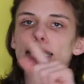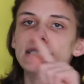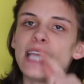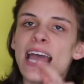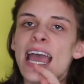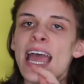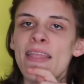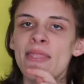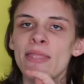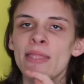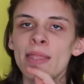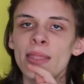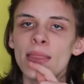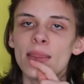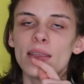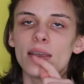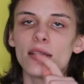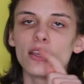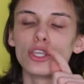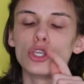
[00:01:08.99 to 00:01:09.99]
Then
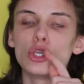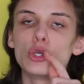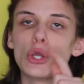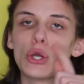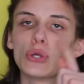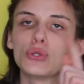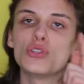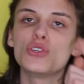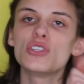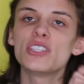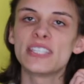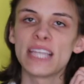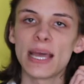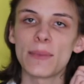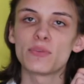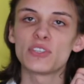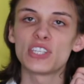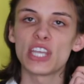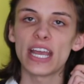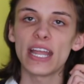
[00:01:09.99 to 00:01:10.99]
you go to
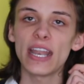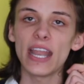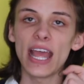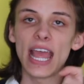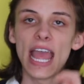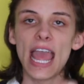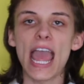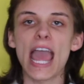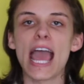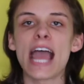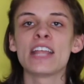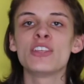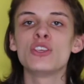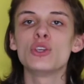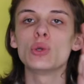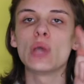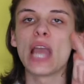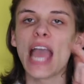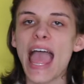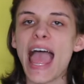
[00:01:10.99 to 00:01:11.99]
Snapchat and
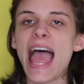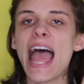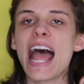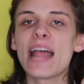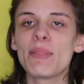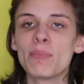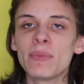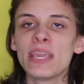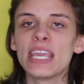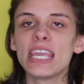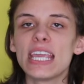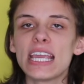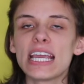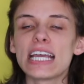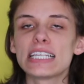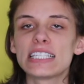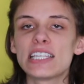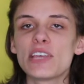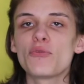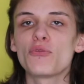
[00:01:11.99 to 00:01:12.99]
you add me
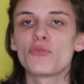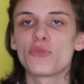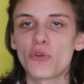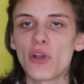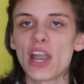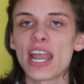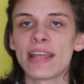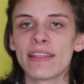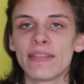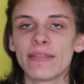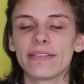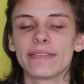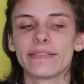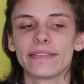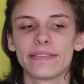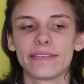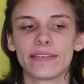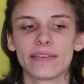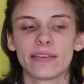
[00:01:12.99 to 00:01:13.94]
as a friend.